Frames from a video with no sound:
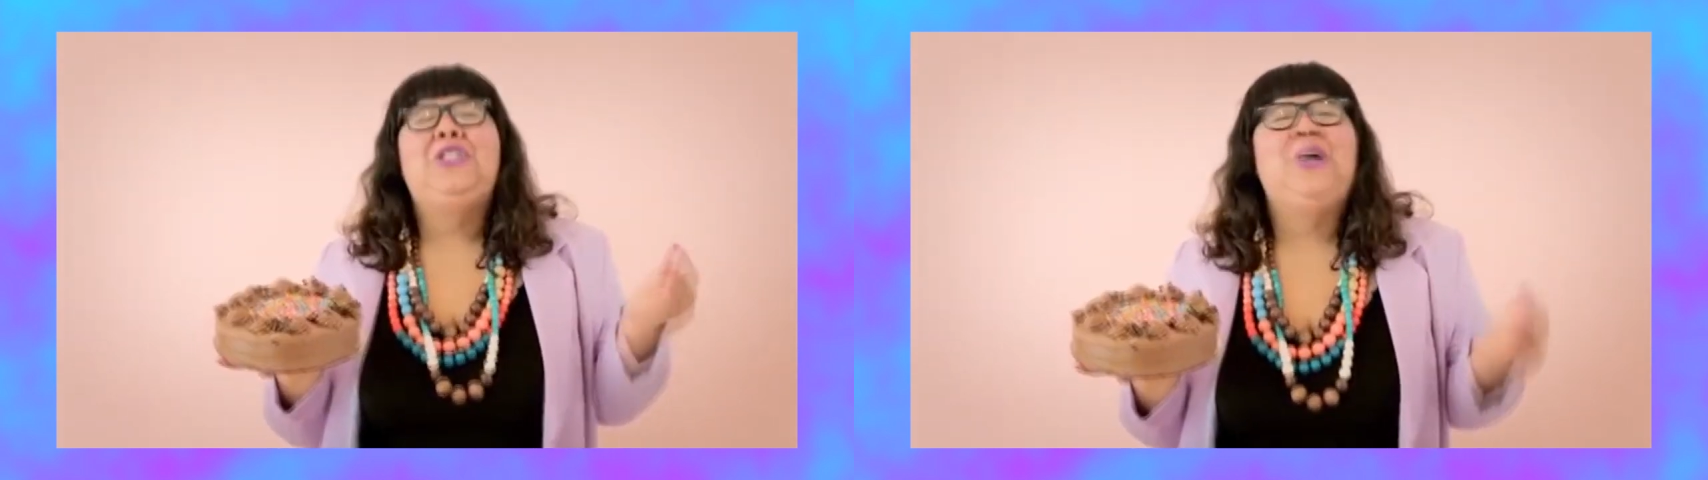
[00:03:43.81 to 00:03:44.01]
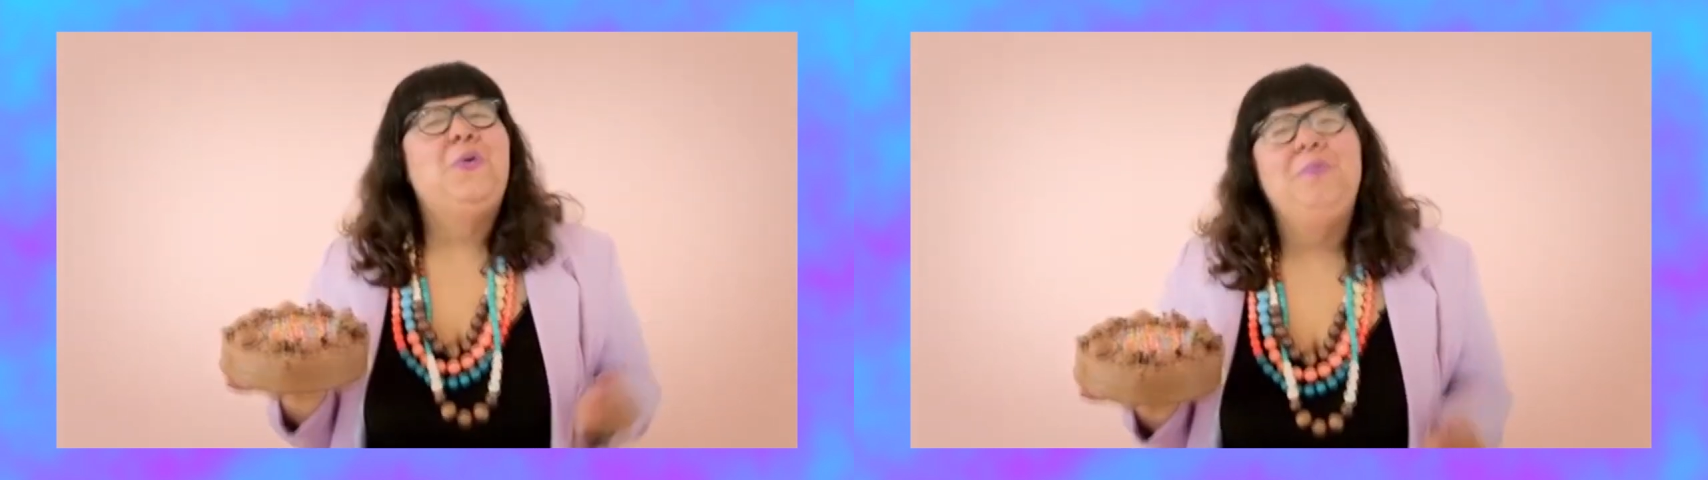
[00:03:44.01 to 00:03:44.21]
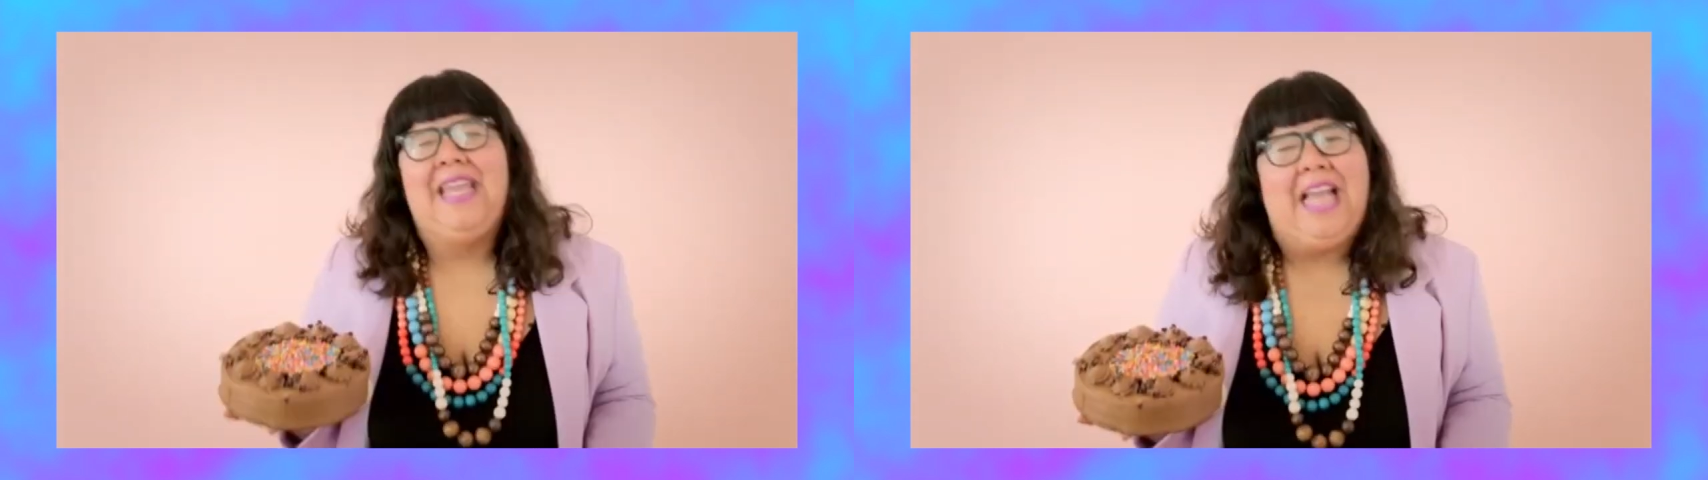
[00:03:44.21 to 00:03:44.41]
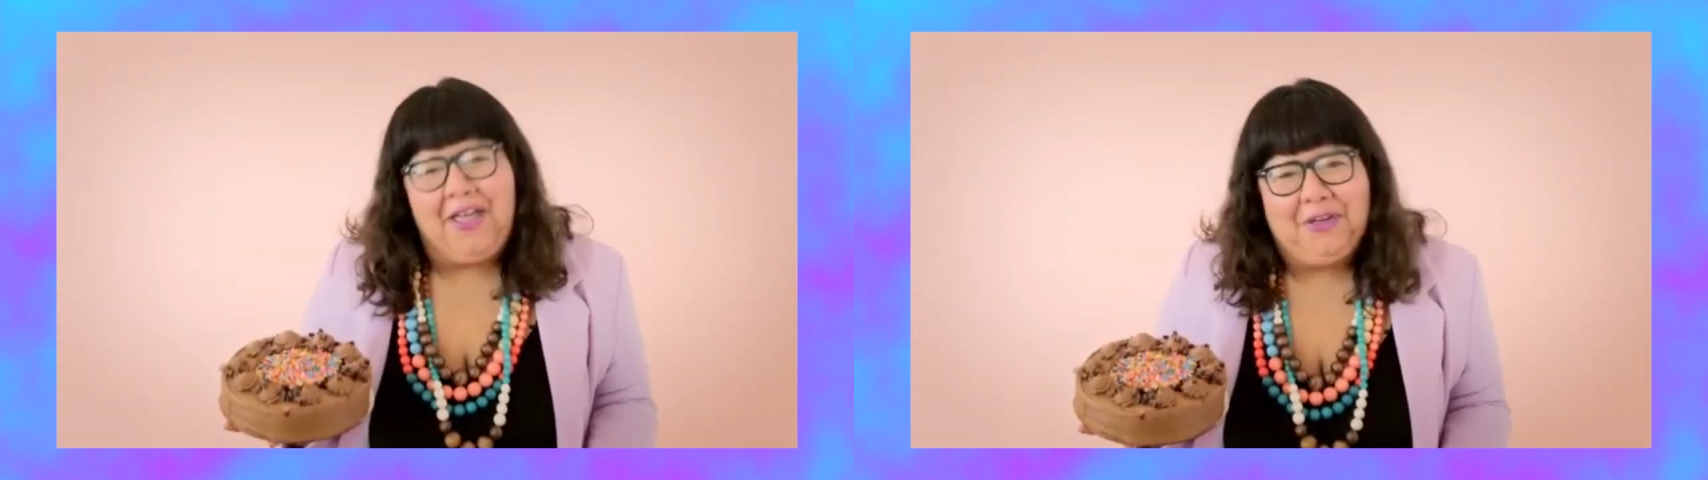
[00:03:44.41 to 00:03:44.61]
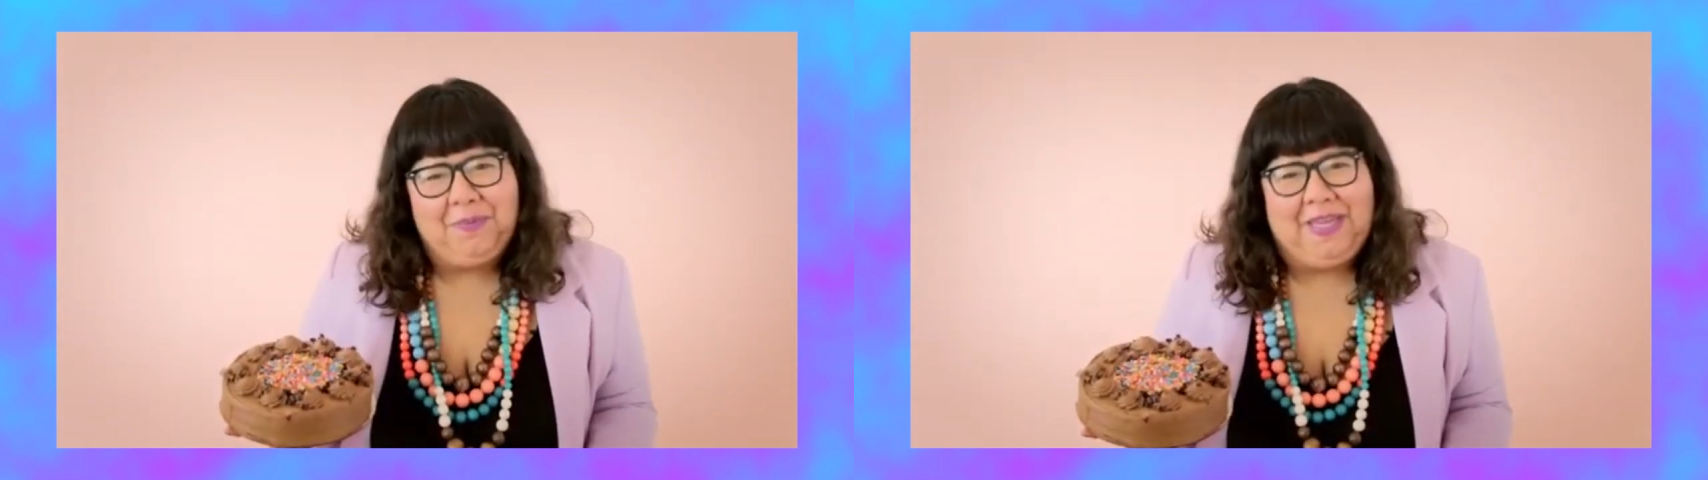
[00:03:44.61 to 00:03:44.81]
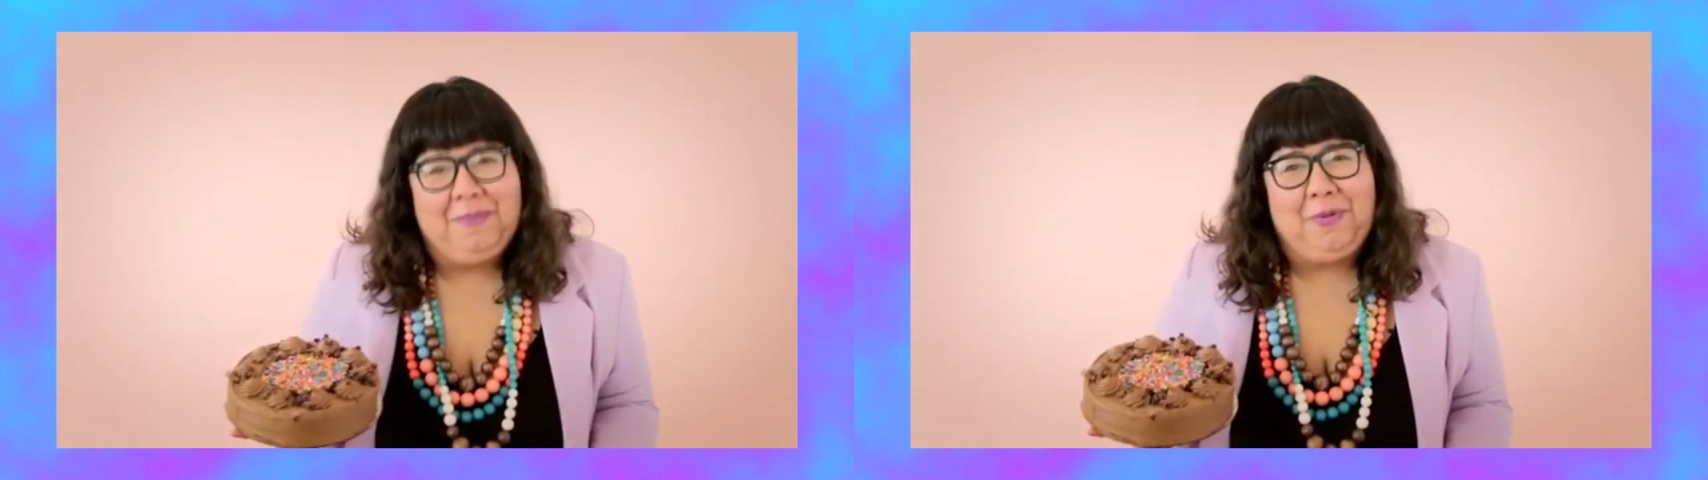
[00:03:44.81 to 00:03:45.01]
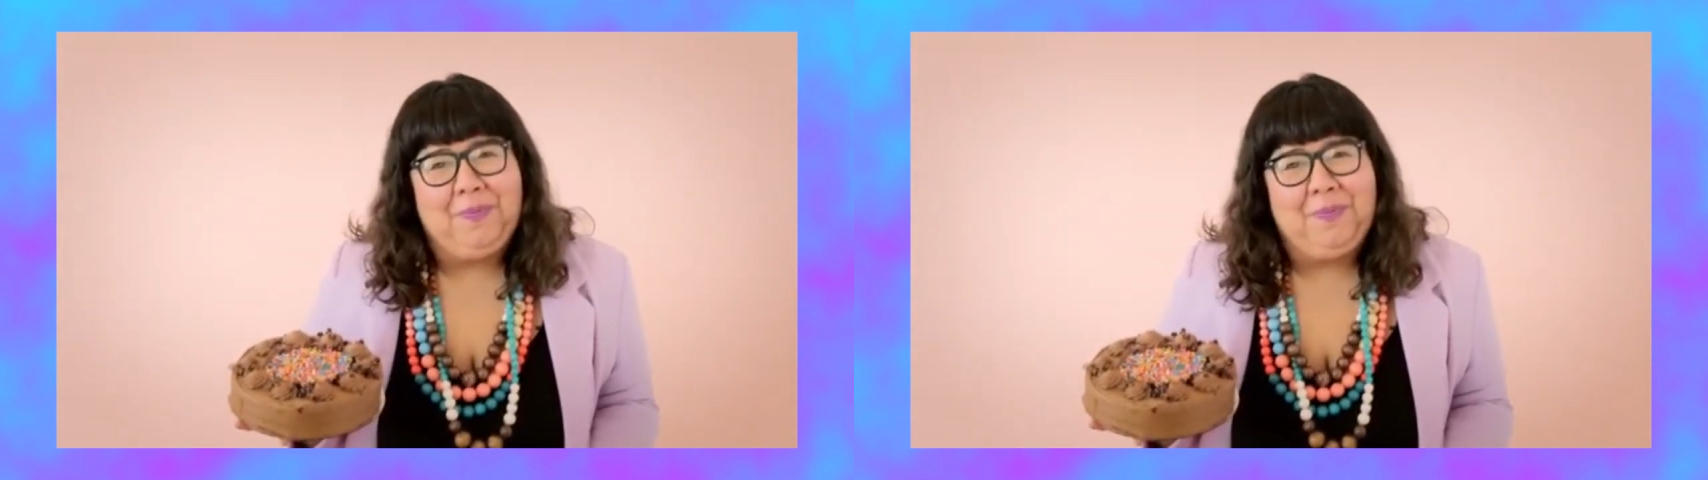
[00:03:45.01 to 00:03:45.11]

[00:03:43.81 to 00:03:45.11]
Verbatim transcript: Don't make other people